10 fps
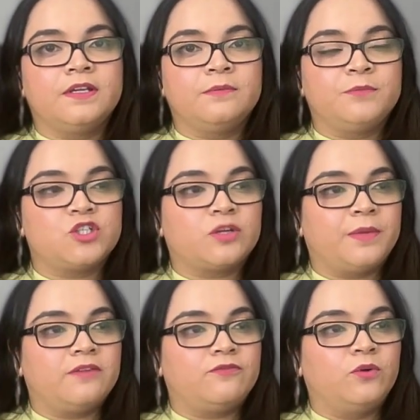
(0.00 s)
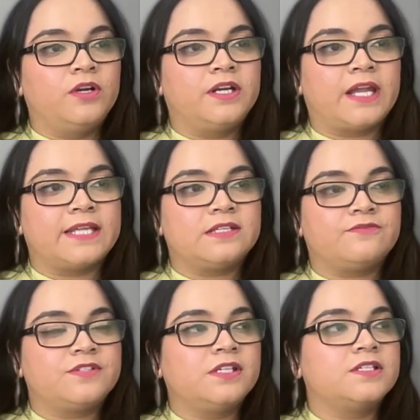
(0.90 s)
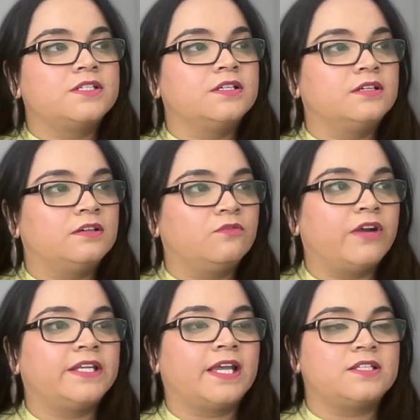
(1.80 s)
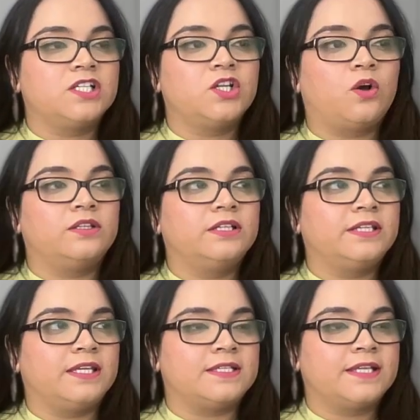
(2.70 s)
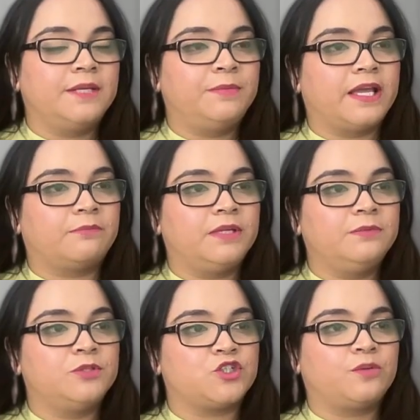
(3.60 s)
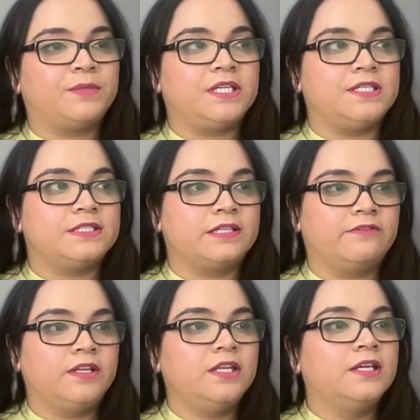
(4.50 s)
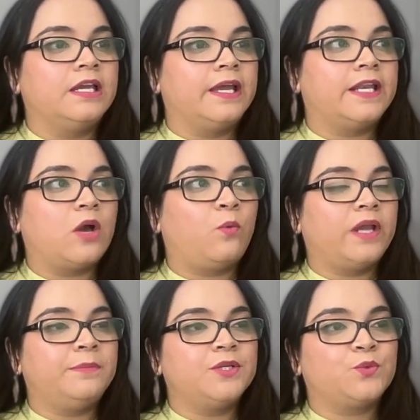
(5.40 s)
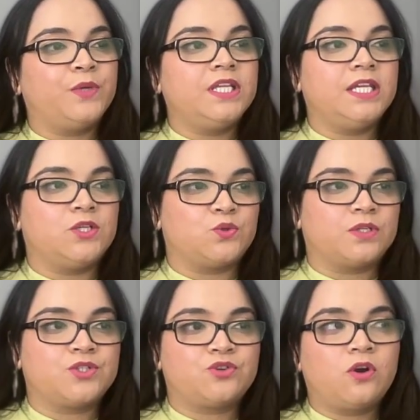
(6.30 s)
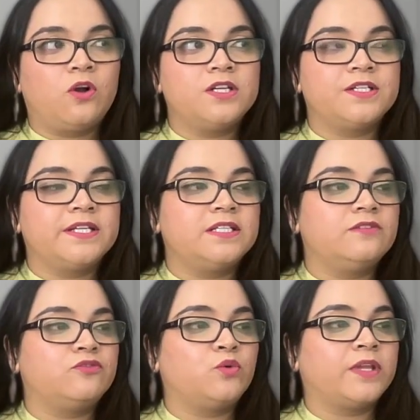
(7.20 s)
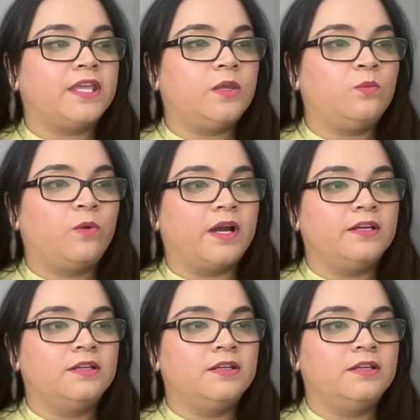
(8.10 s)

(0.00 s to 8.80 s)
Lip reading: Bishop a4, knight f6, white castled on the king side, black played bishop e7, and now white played queen e2, a strong alternative rook e1,